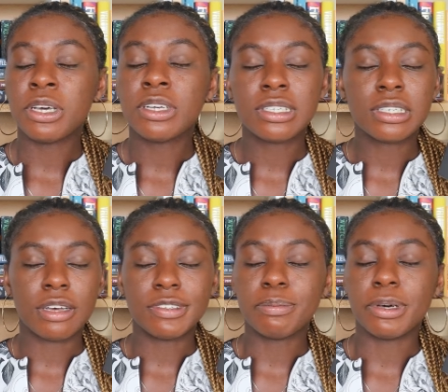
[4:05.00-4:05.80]
person
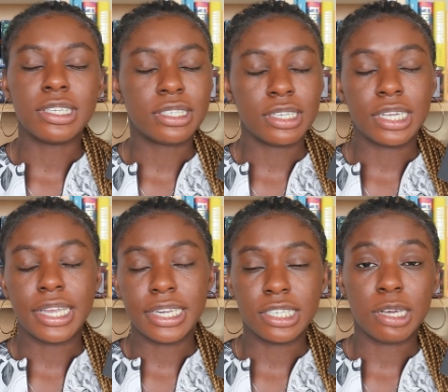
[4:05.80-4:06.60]
after person
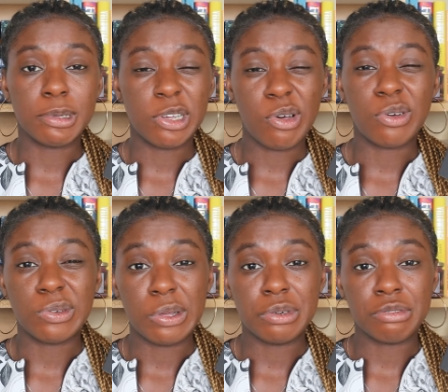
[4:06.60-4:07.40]
and ending up in a
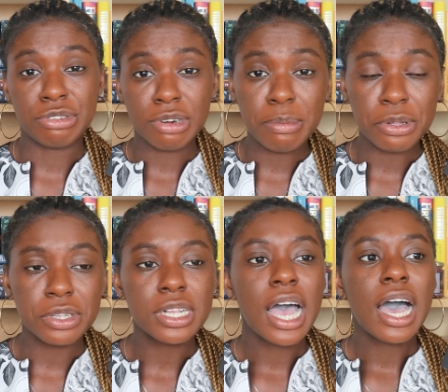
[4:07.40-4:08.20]
whole load of
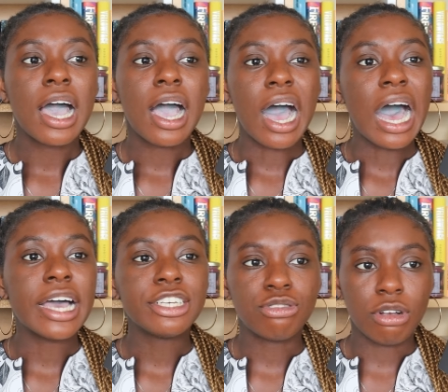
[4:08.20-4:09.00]
trouble.
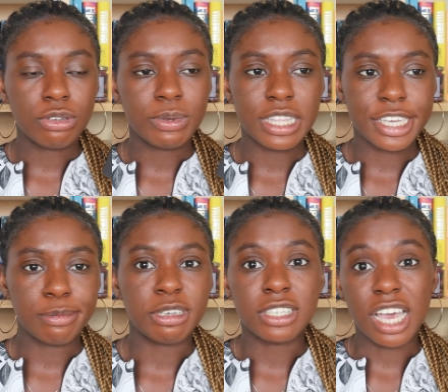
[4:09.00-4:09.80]
I struggled with
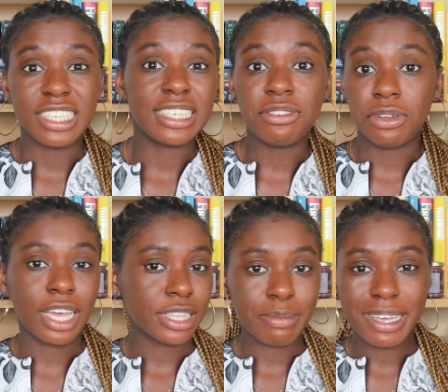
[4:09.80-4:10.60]
this because I did not
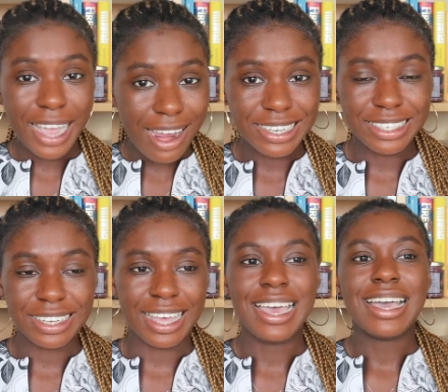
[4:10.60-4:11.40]
like the main
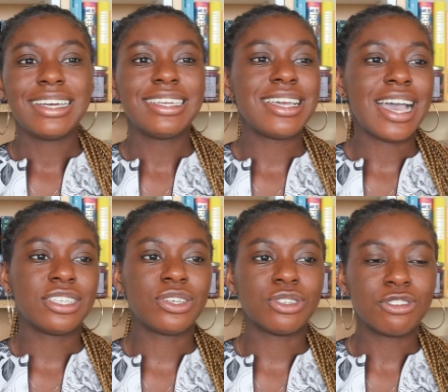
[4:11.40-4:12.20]
character. He
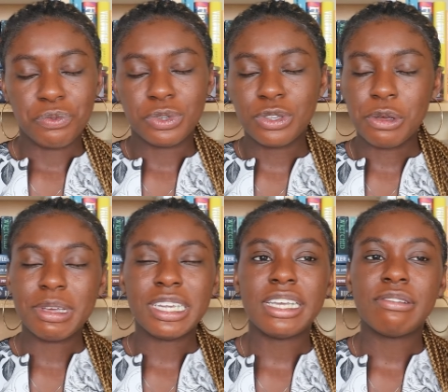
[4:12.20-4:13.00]
has got so
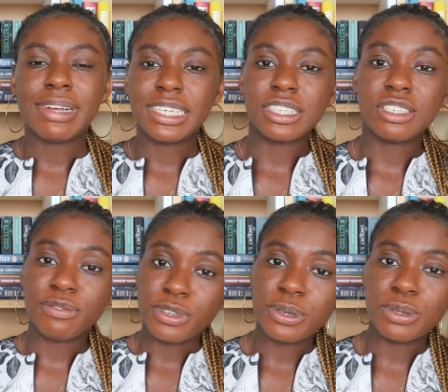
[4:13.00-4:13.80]
many
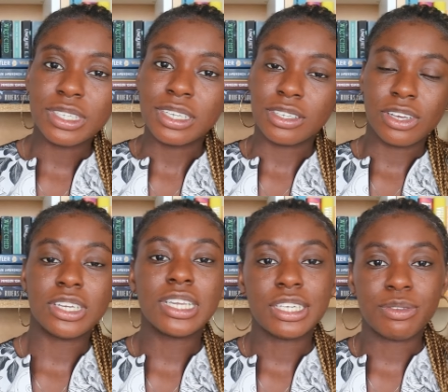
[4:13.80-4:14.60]
racist views and
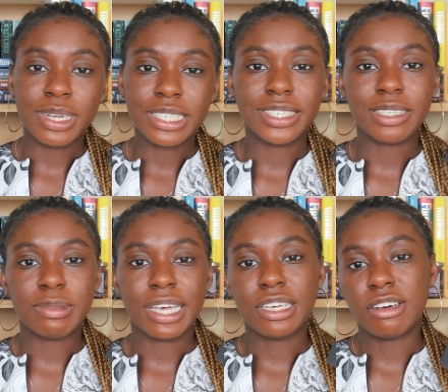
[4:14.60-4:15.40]
internalized
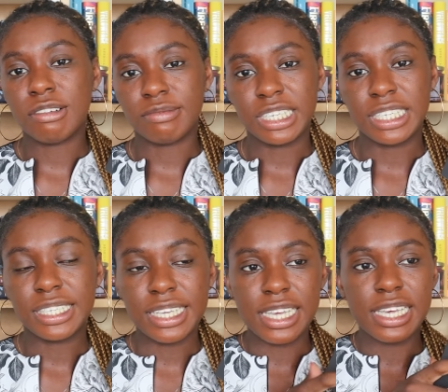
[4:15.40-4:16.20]
racism that he can't really
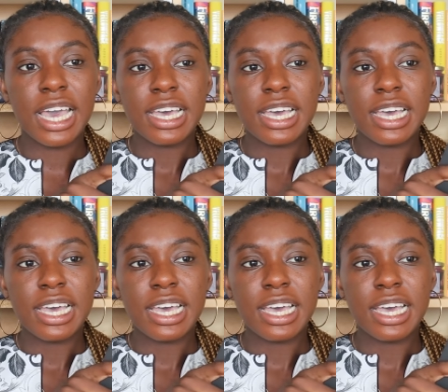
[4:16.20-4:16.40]
see.